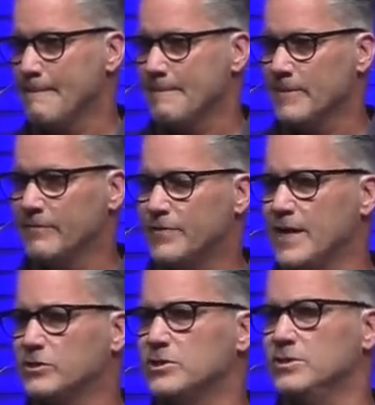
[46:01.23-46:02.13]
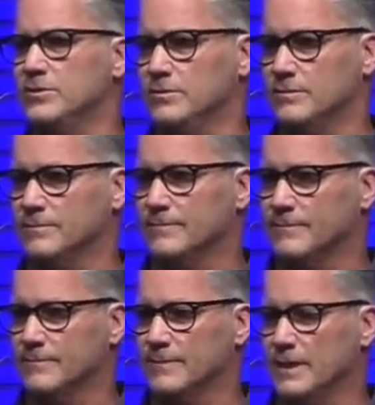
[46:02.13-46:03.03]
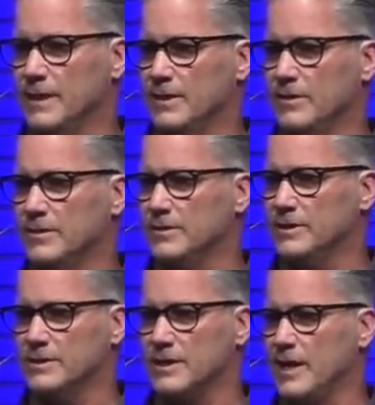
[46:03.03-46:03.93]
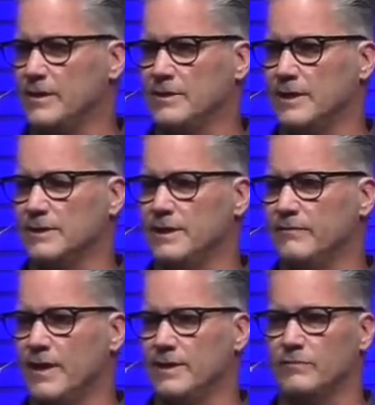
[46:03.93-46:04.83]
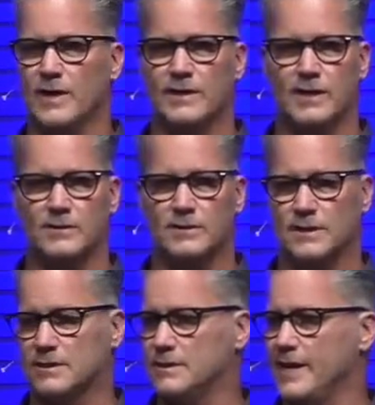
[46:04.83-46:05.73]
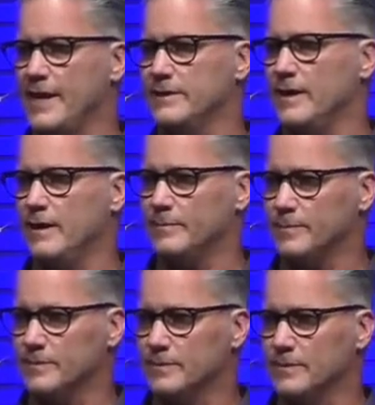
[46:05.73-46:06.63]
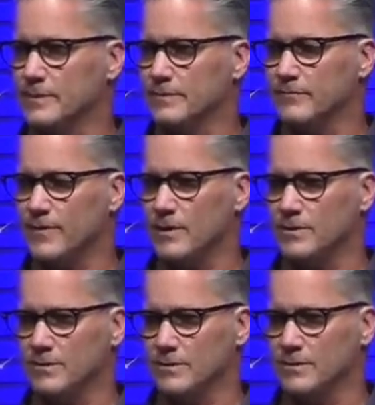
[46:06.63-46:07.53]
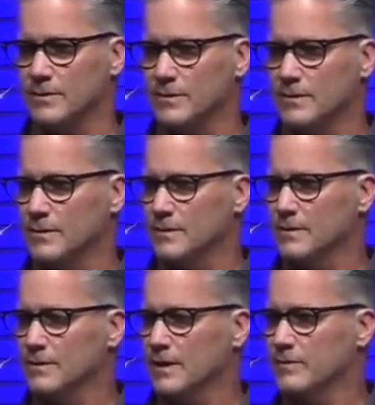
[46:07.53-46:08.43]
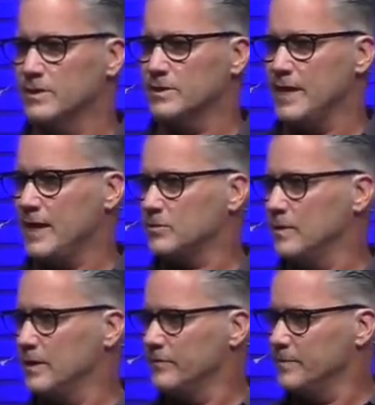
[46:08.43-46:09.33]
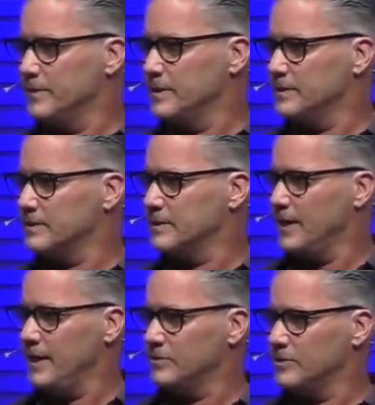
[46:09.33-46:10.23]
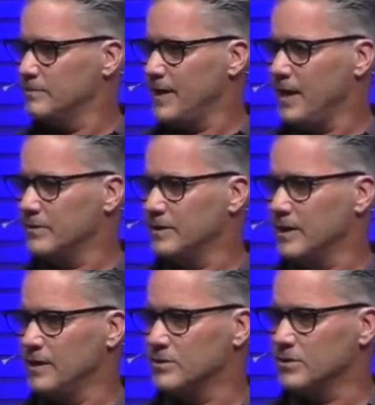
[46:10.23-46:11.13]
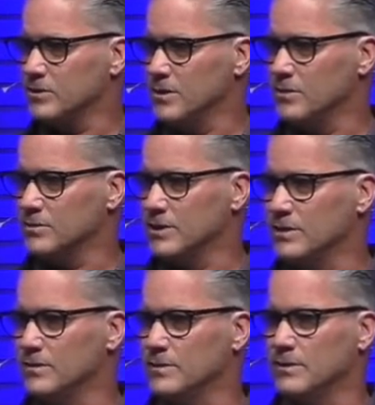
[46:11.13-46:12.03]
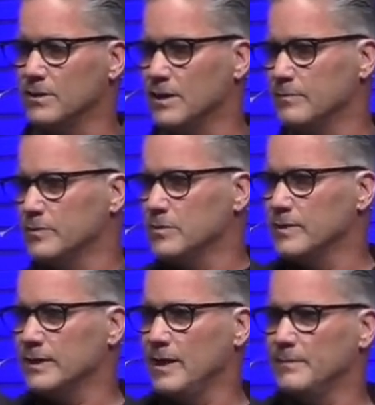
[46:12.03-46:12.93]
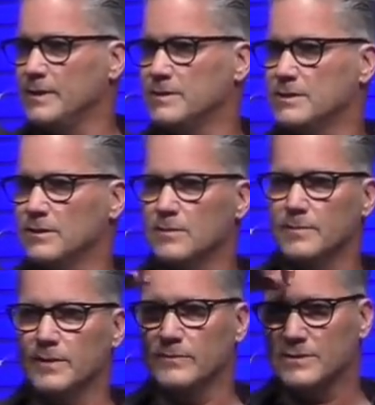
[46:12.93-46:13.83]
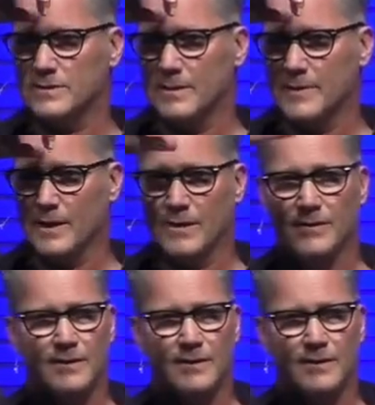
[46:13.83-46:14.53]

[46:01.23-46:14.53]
If that's you, and your desire, like Levi right now, is to stand up and follow, I would just ask, while everybody's heads are bowed and eyes are closed, that you would look up real quick at me and signal me somehow.